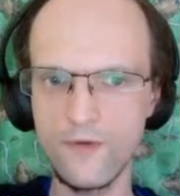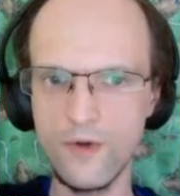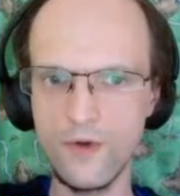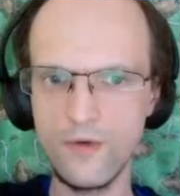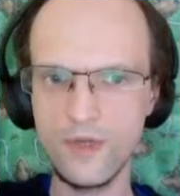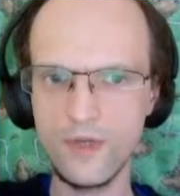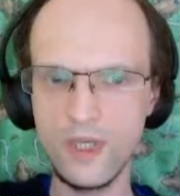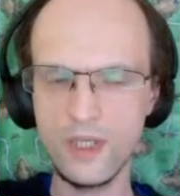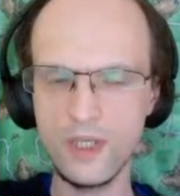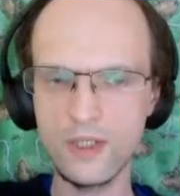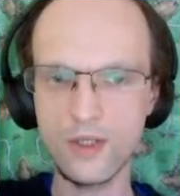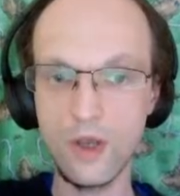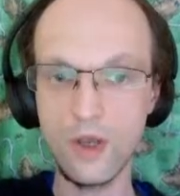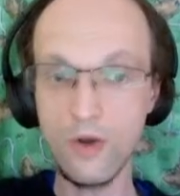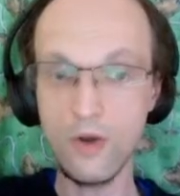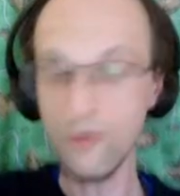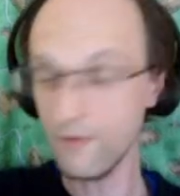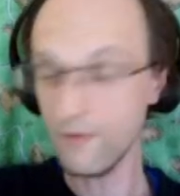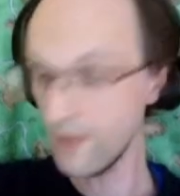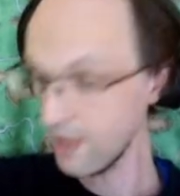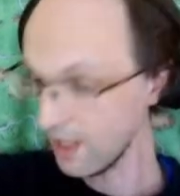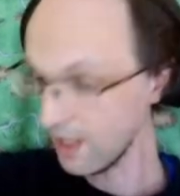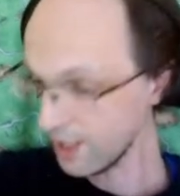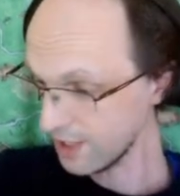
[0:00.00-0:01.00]
Okay, so, oh,
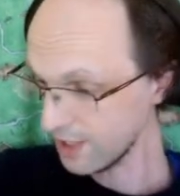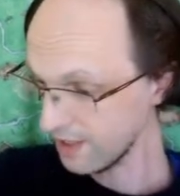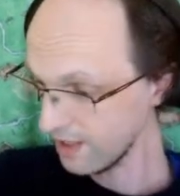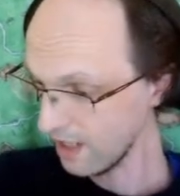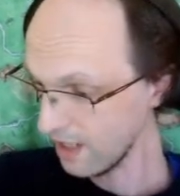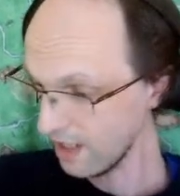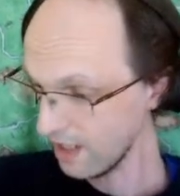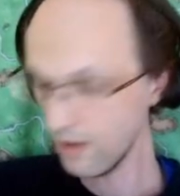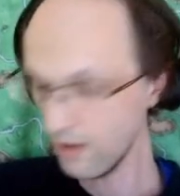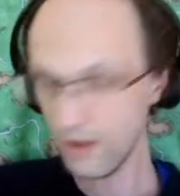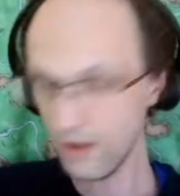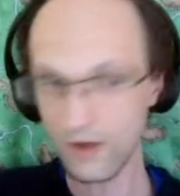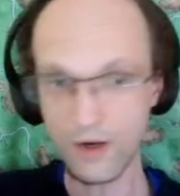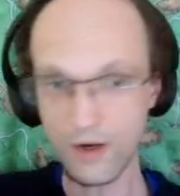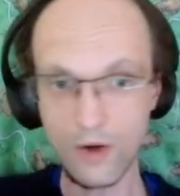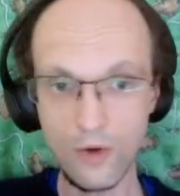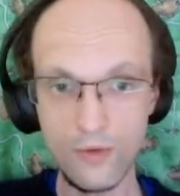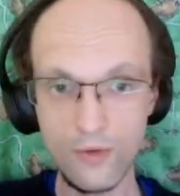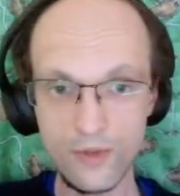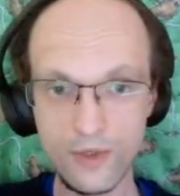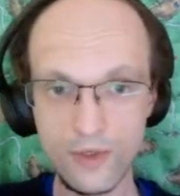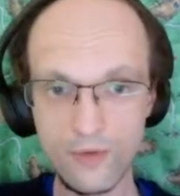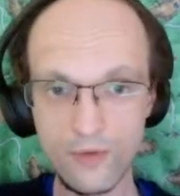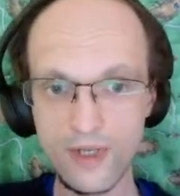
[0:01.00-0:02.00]
they actually are
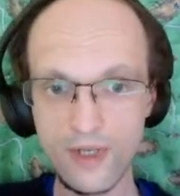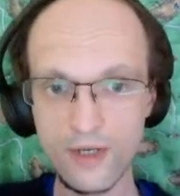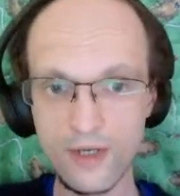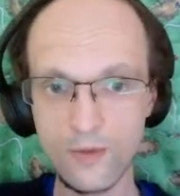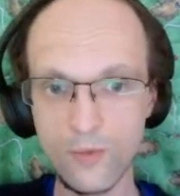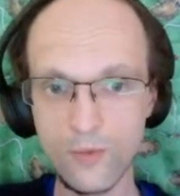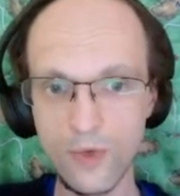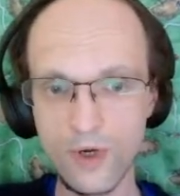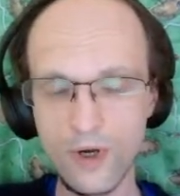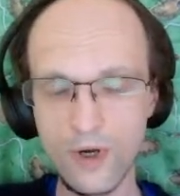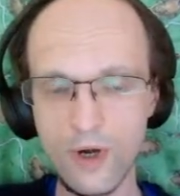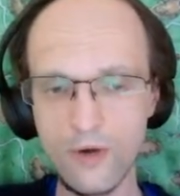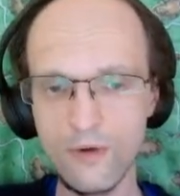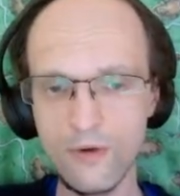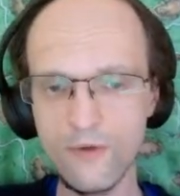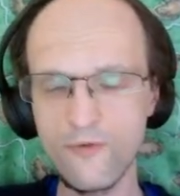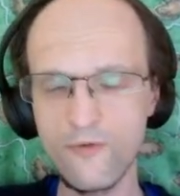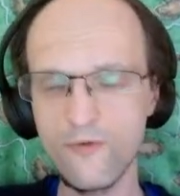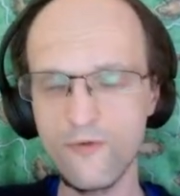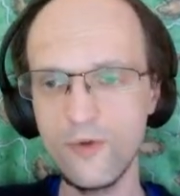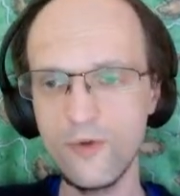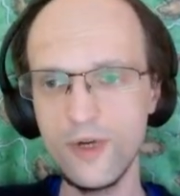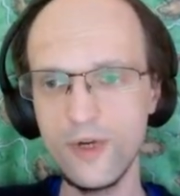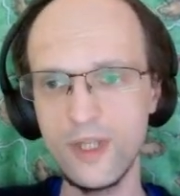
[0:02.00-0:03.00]
only rated
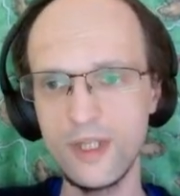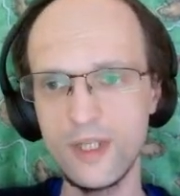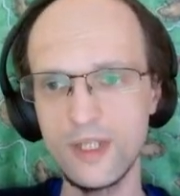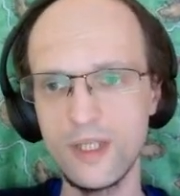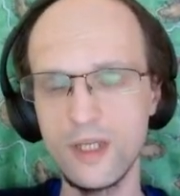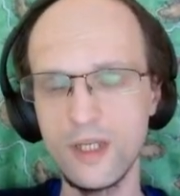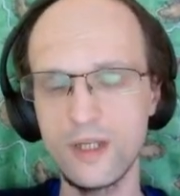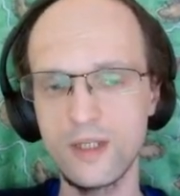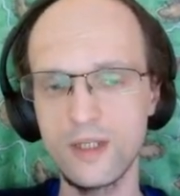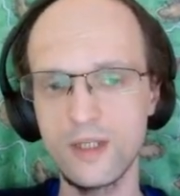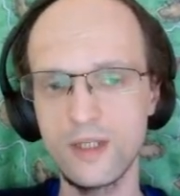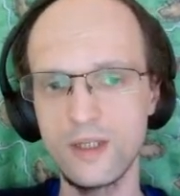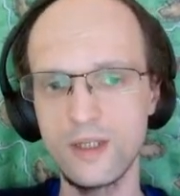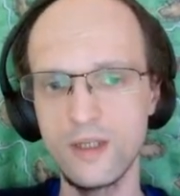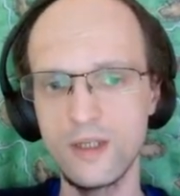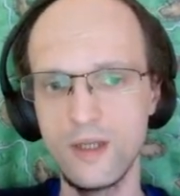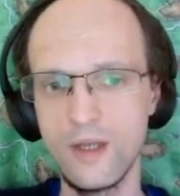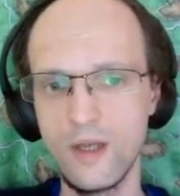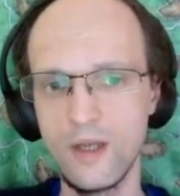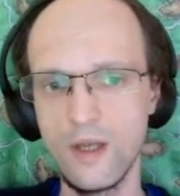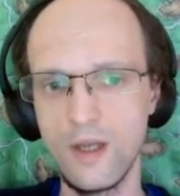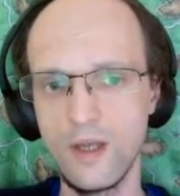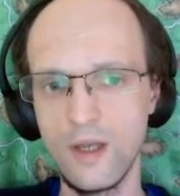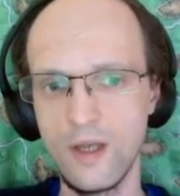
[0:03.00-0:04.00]
146.
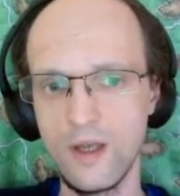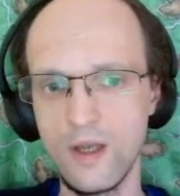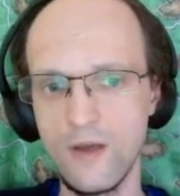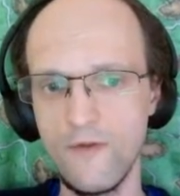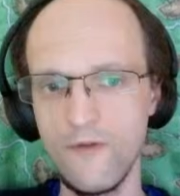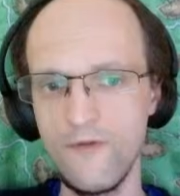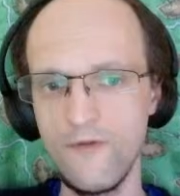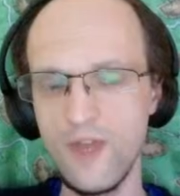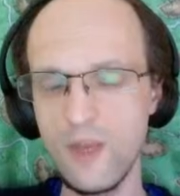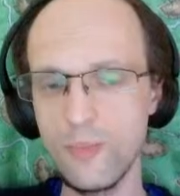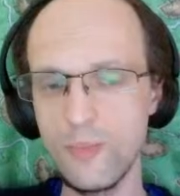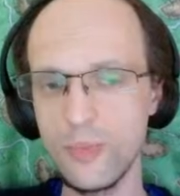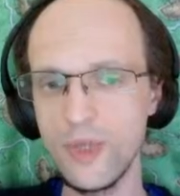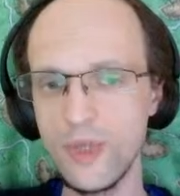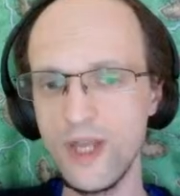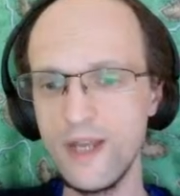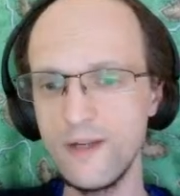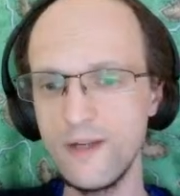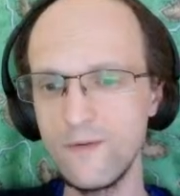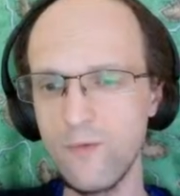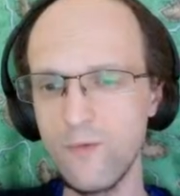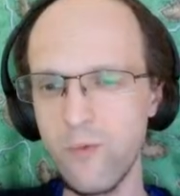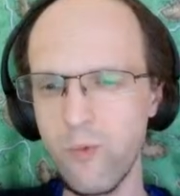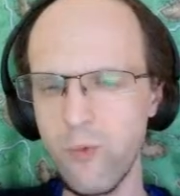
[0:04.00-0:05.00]
They
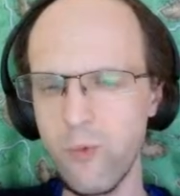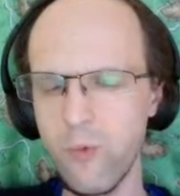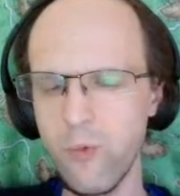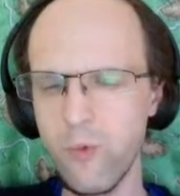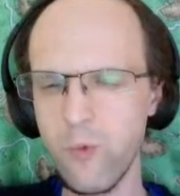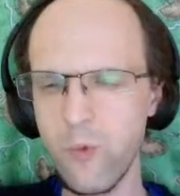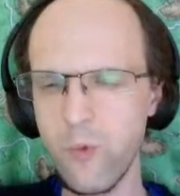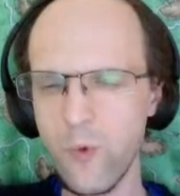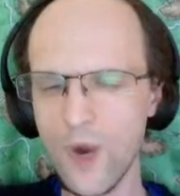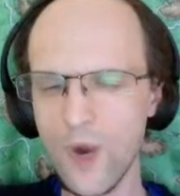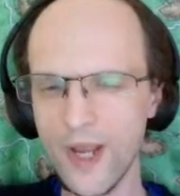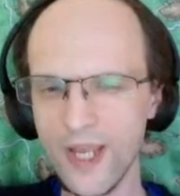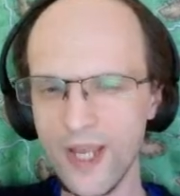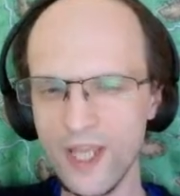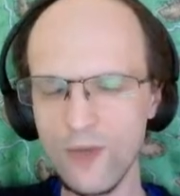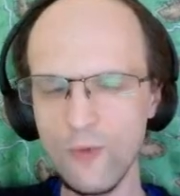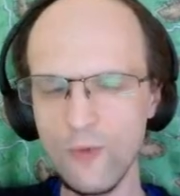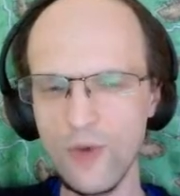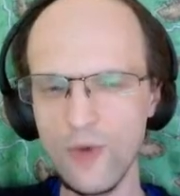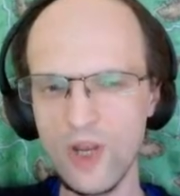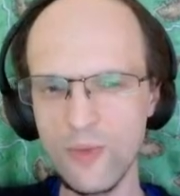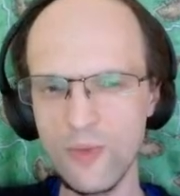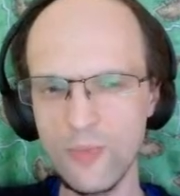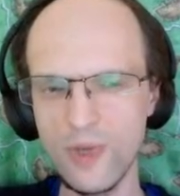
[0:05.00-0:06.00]
played way,
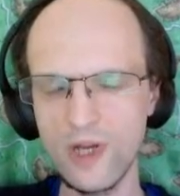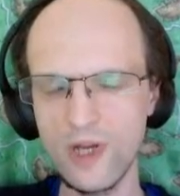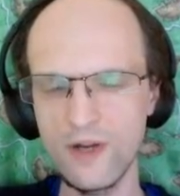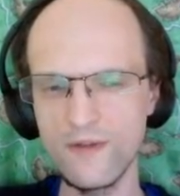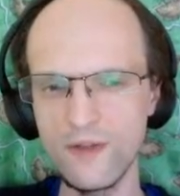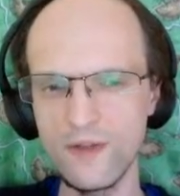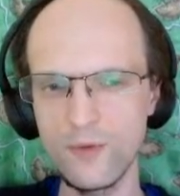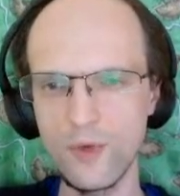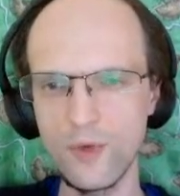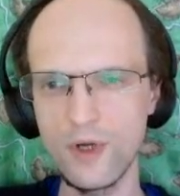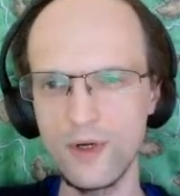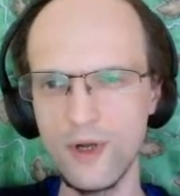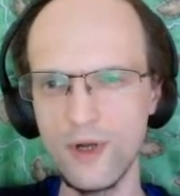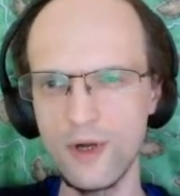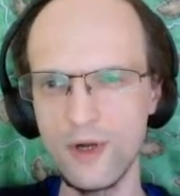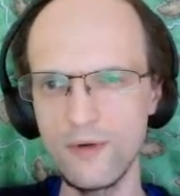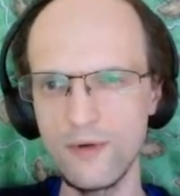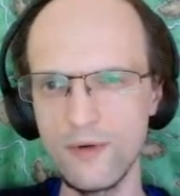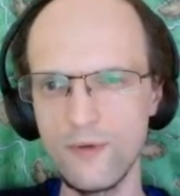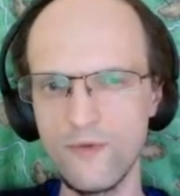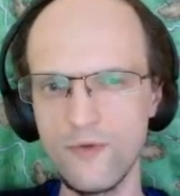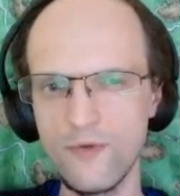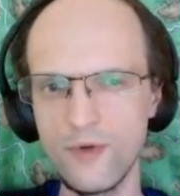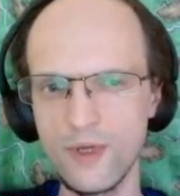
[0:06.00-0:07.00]
way better than
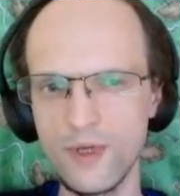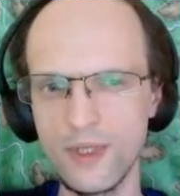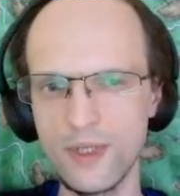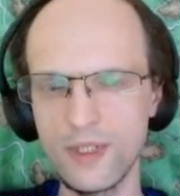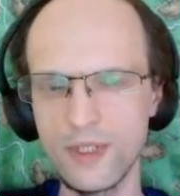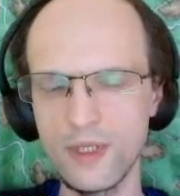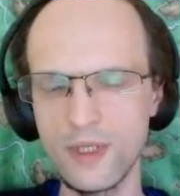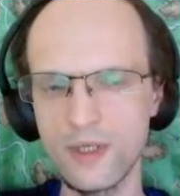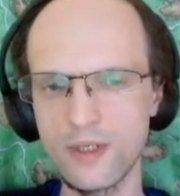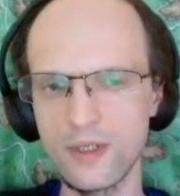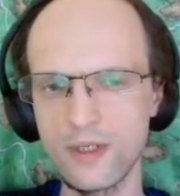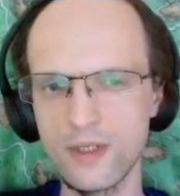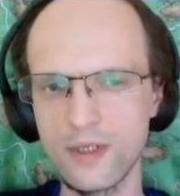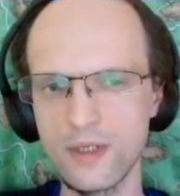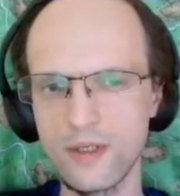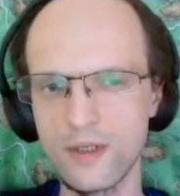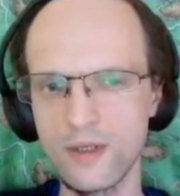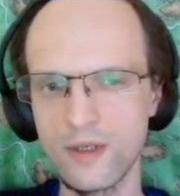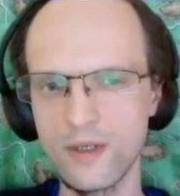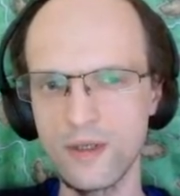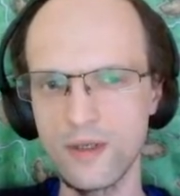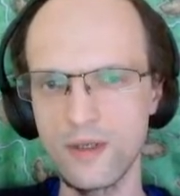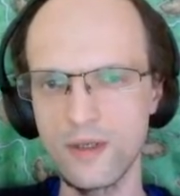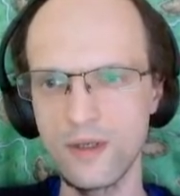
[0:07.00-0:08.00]
146.
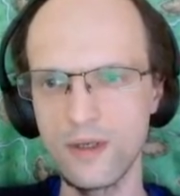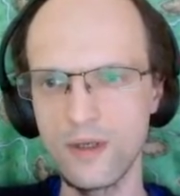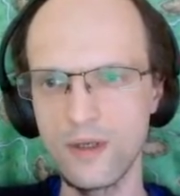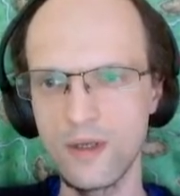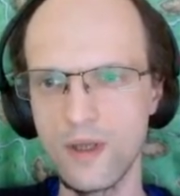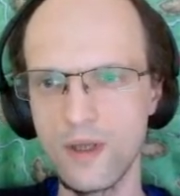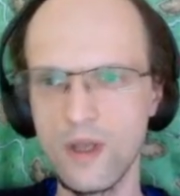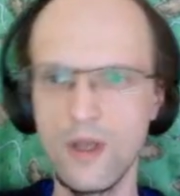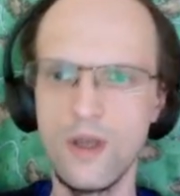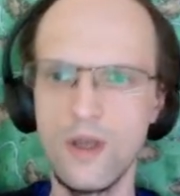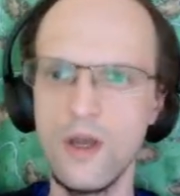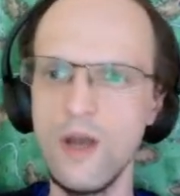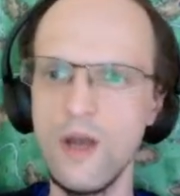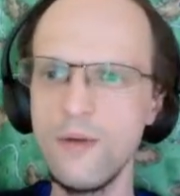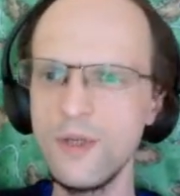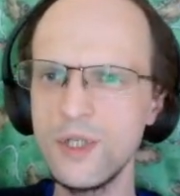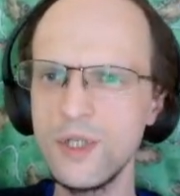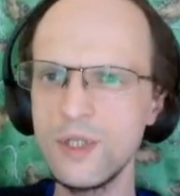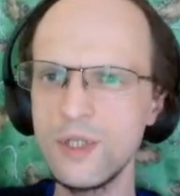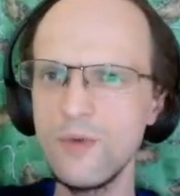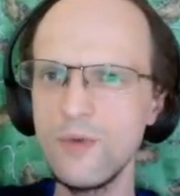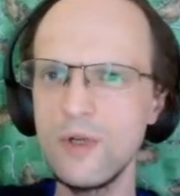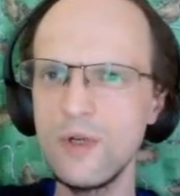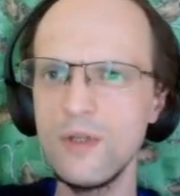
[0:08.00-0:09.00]
I
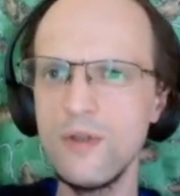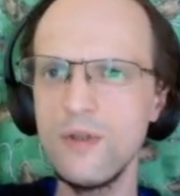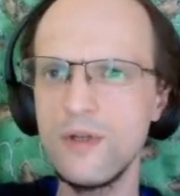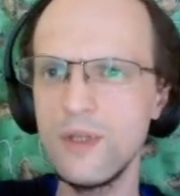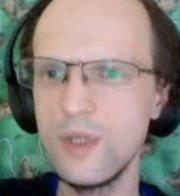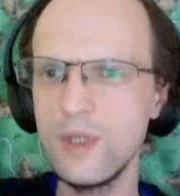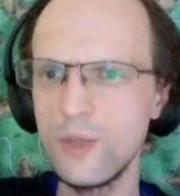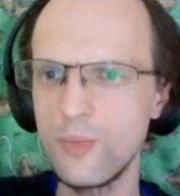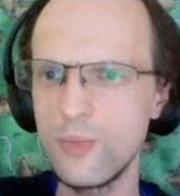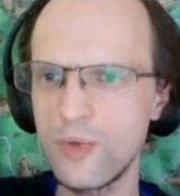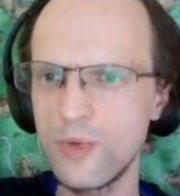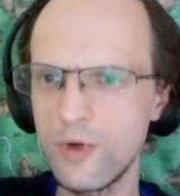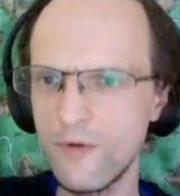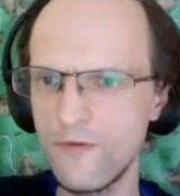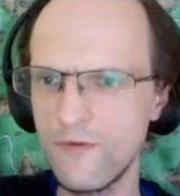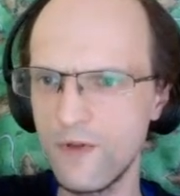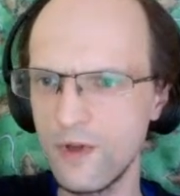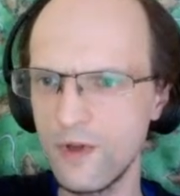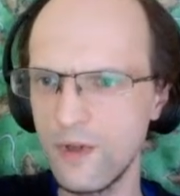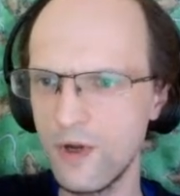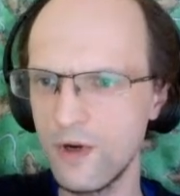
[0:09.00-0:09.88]
just want to look at their profile.